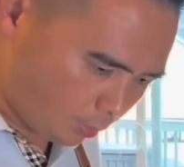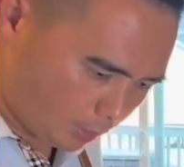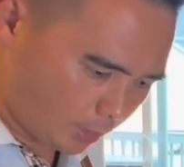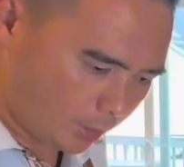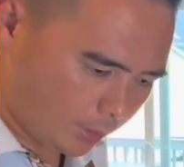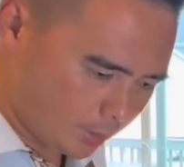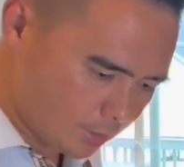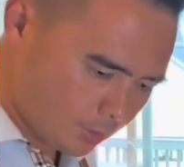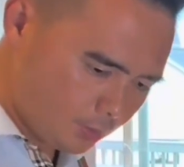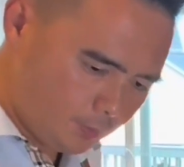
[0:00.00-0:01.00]
it is.
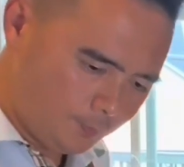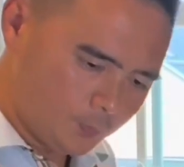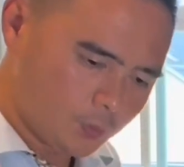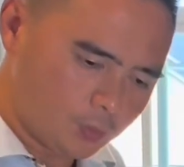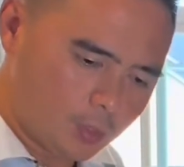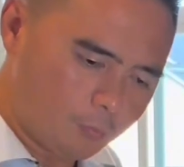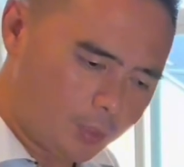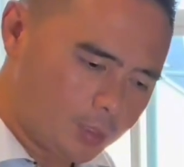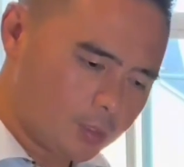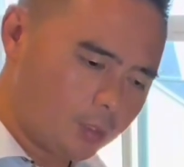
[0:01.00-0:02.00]
So now we can
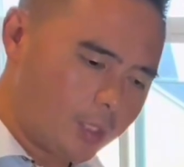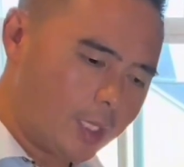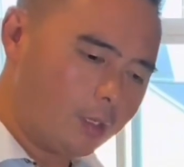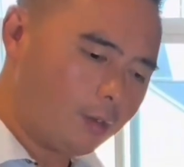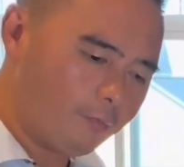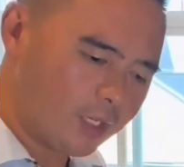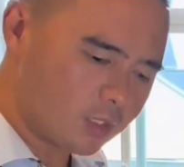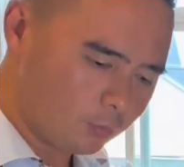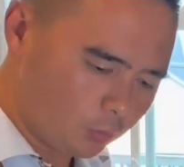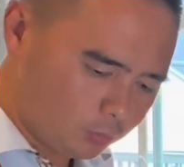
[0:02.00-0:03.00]
start adding our vegetables.